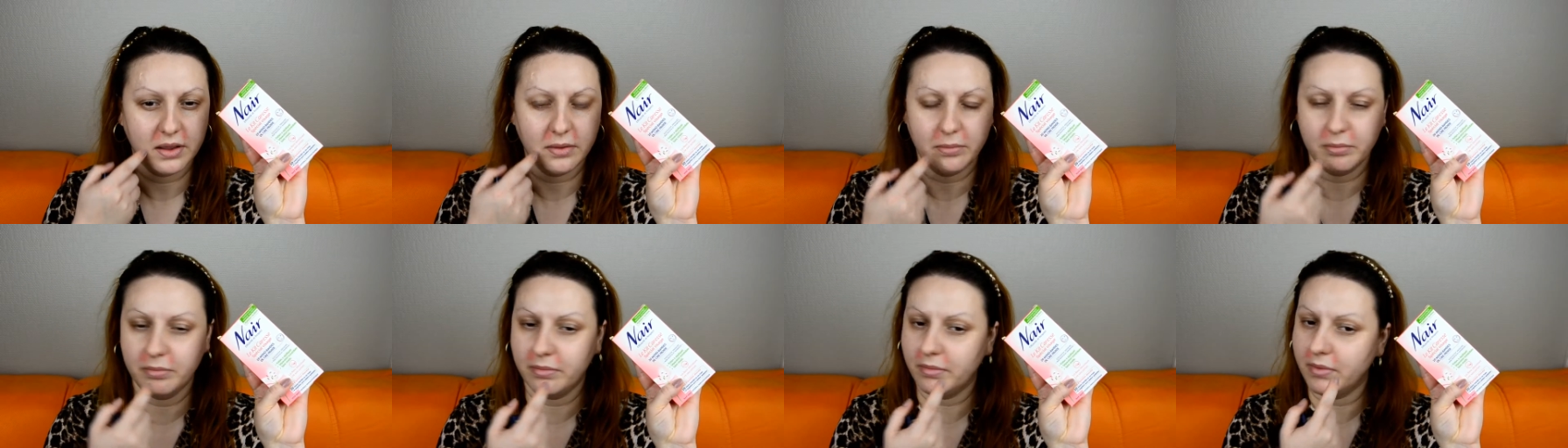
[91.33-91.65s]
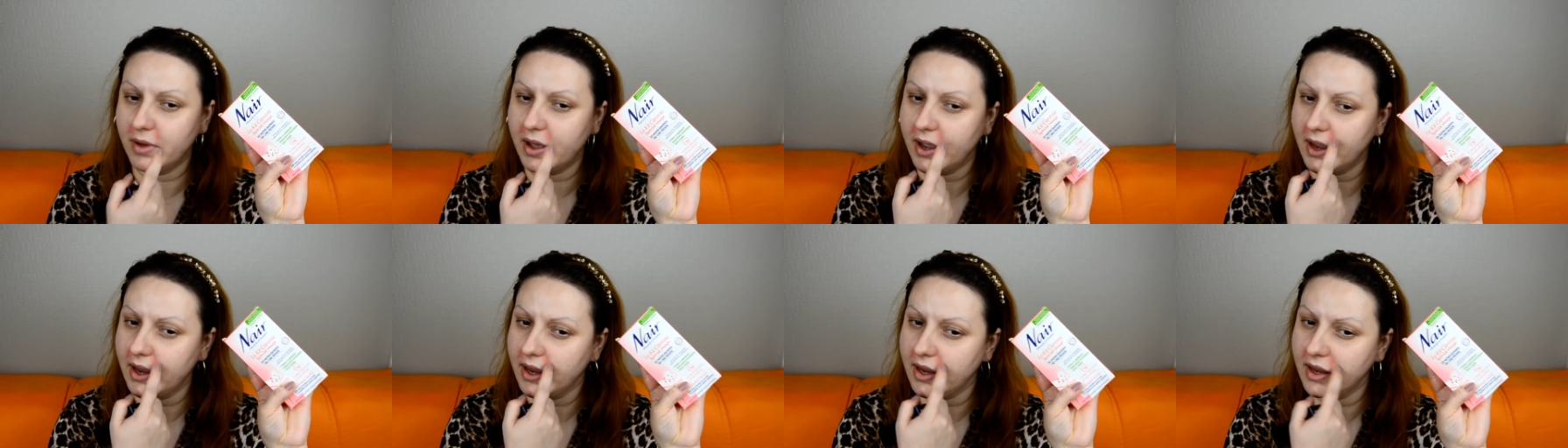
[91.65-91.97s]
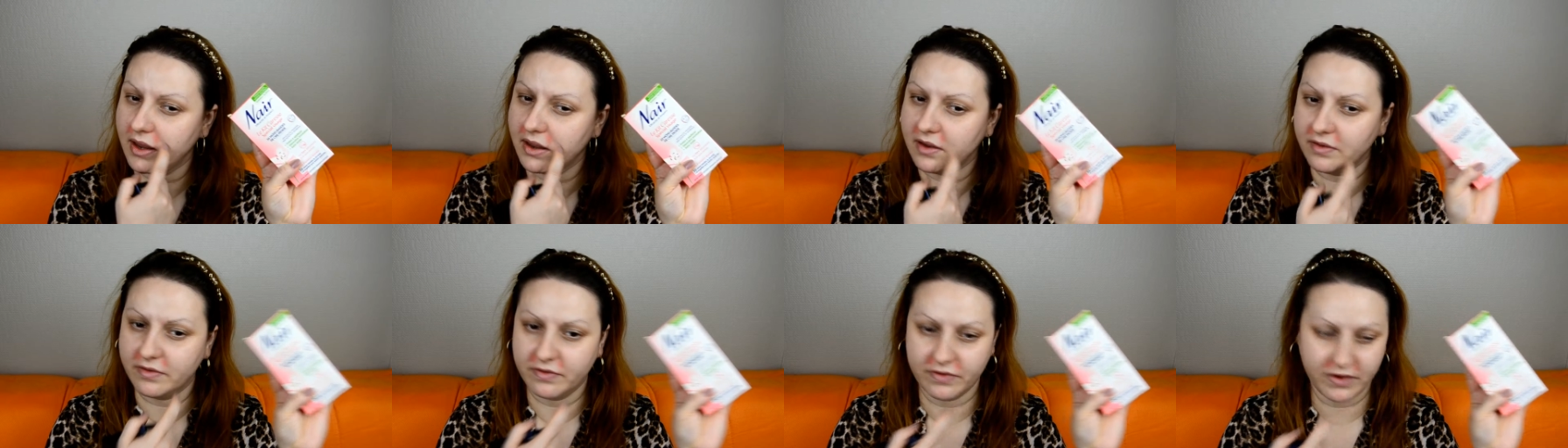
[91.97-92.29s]
my
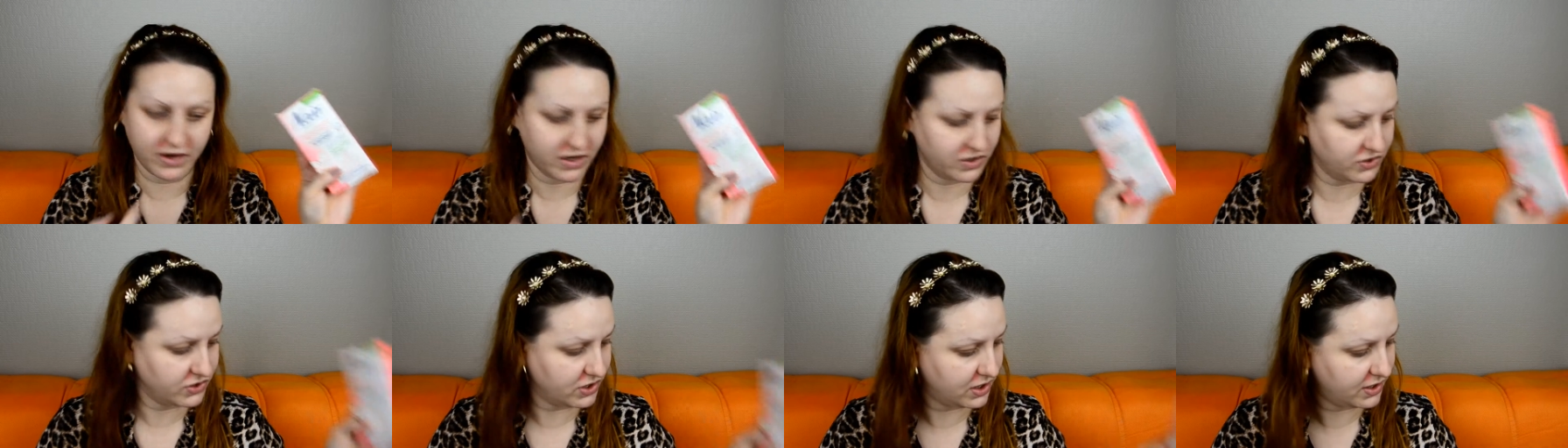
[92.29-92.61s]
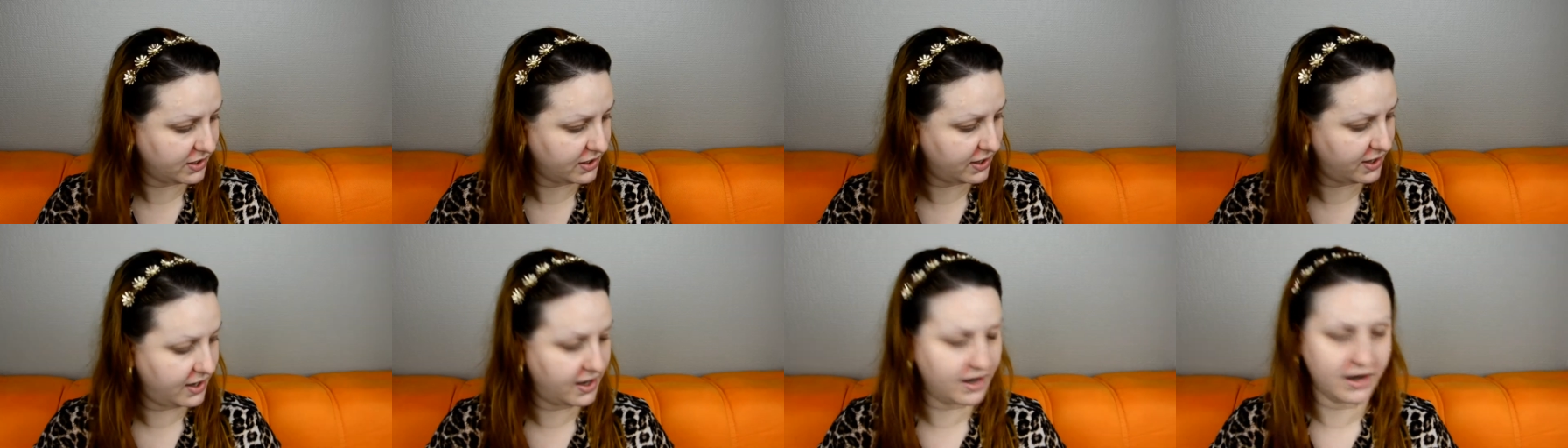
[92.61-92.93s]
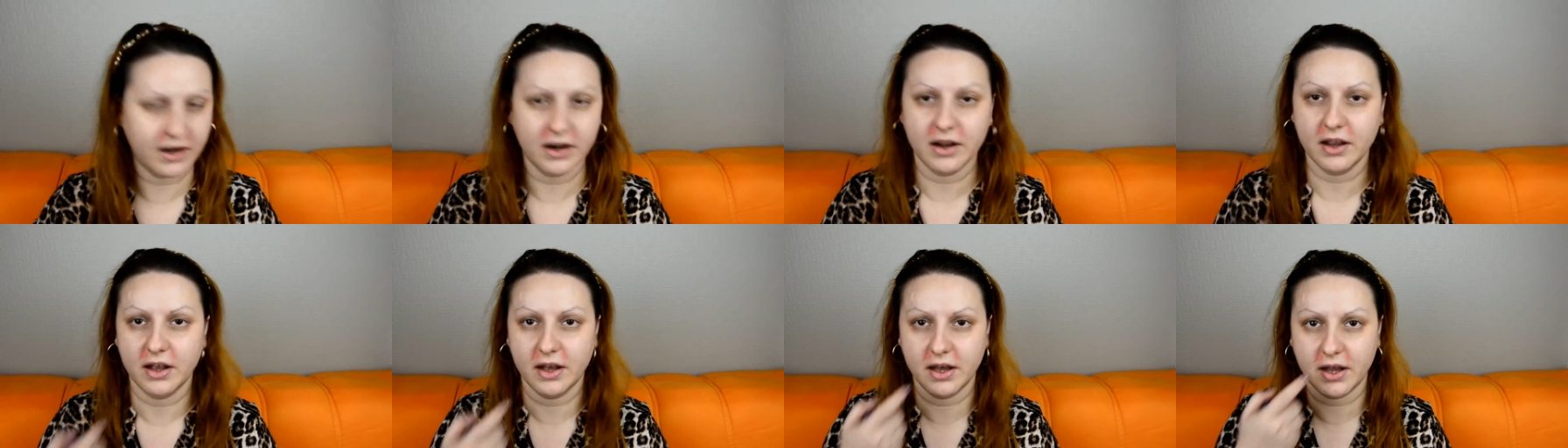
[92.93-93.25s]
facial hair
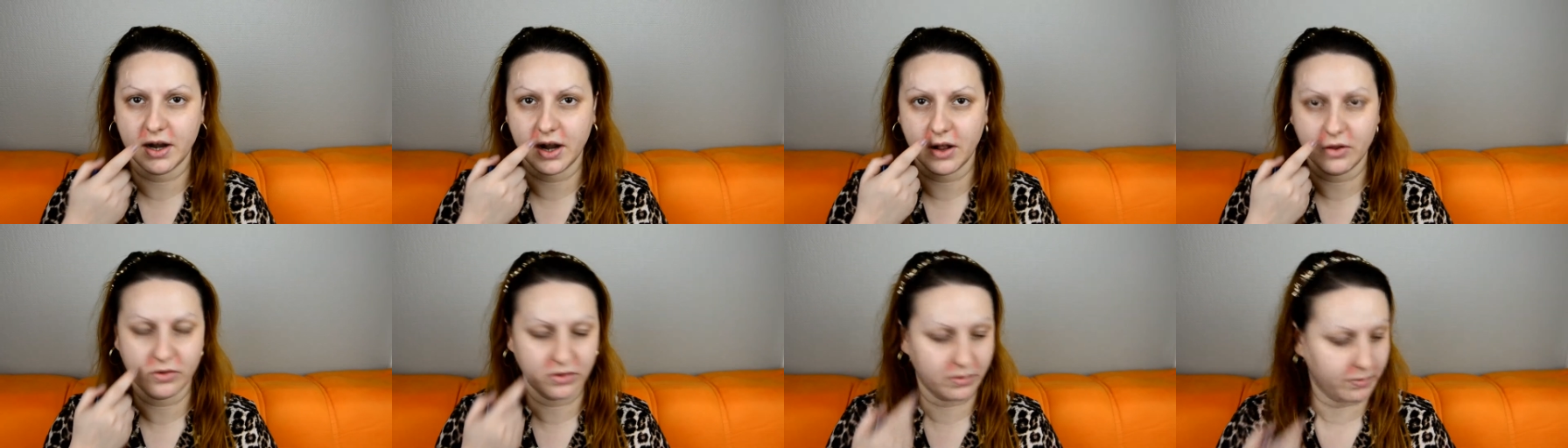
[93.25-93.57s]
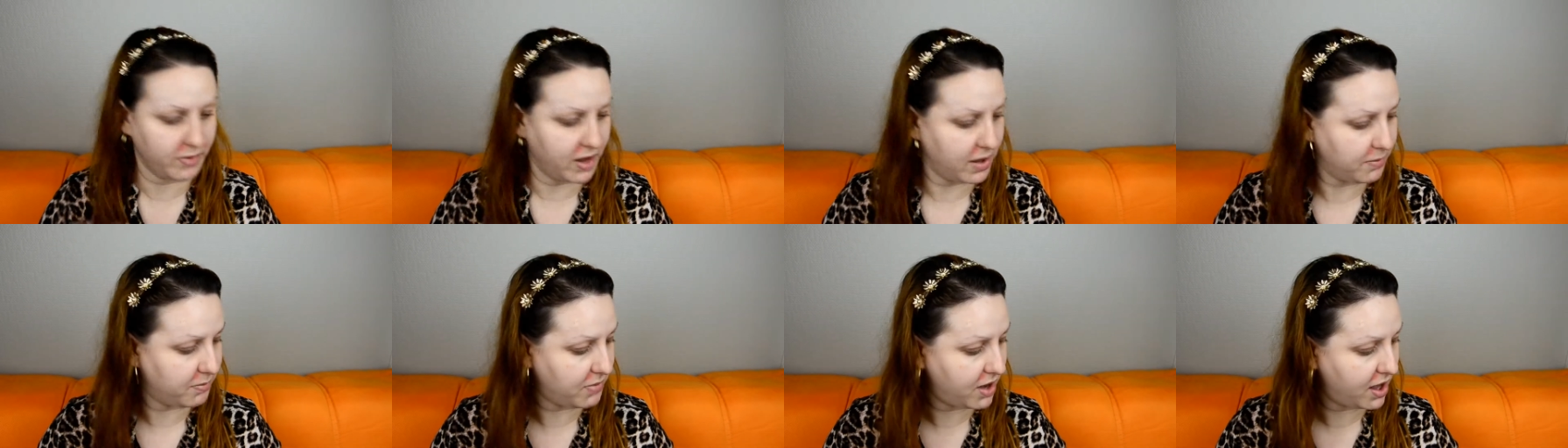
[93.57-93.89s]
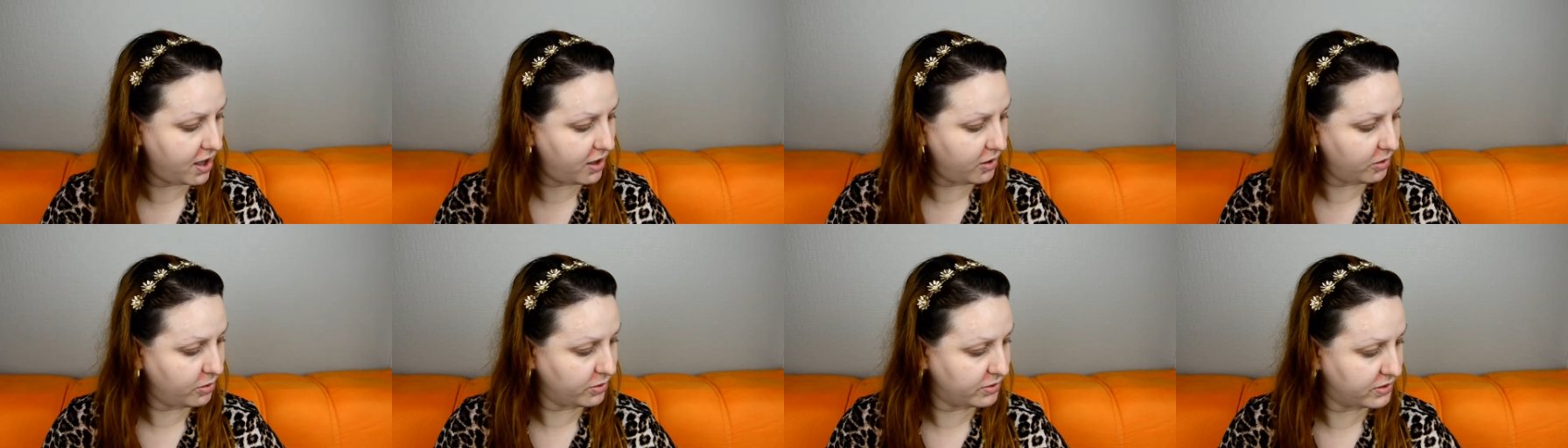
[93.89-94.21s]
around my
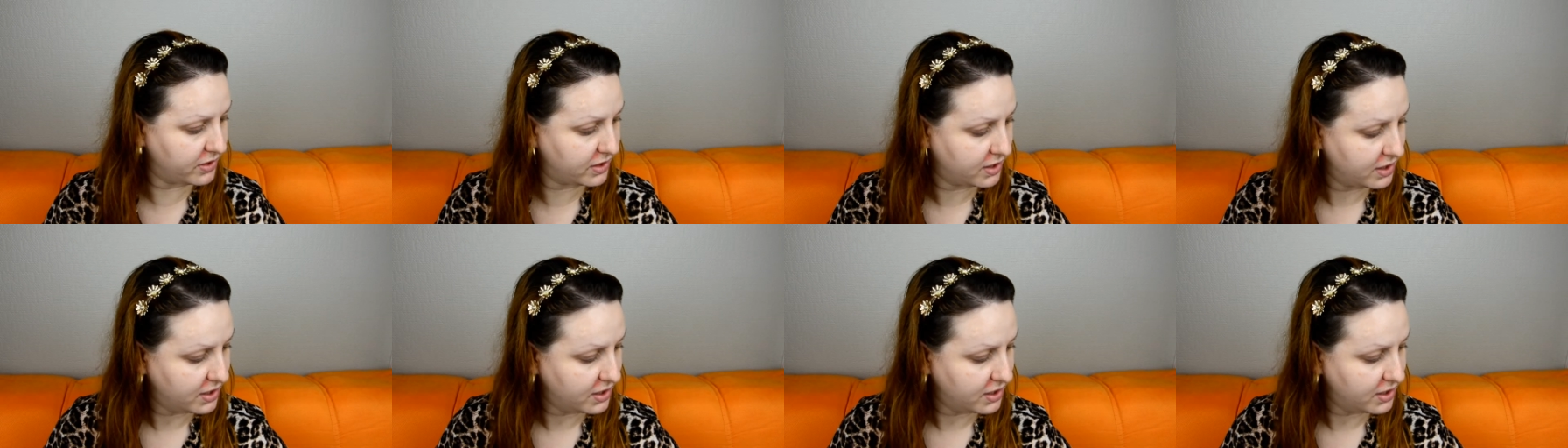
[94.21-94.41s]
mouth